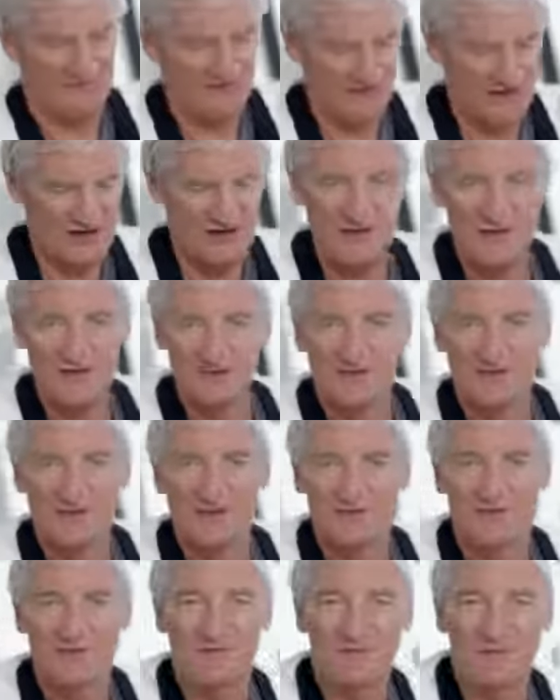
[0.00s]
controller
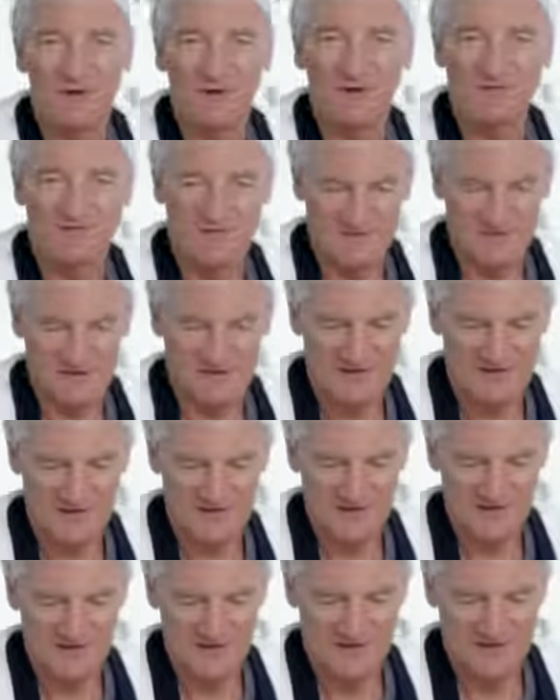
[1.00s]
which you can work from your
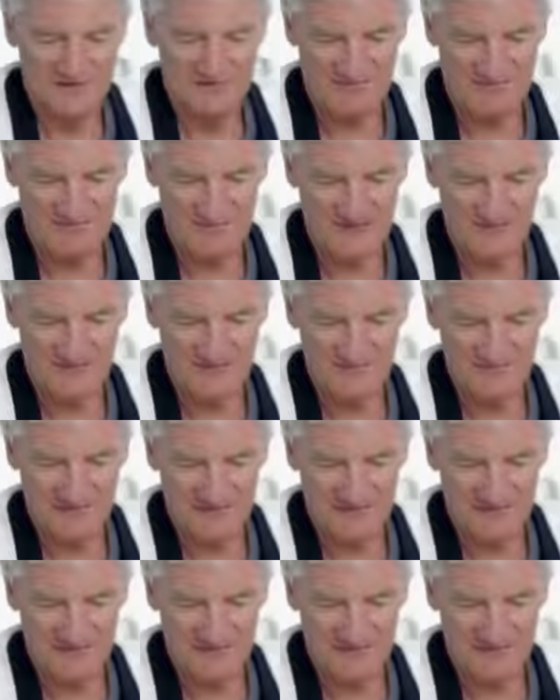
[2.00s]
armchair, remote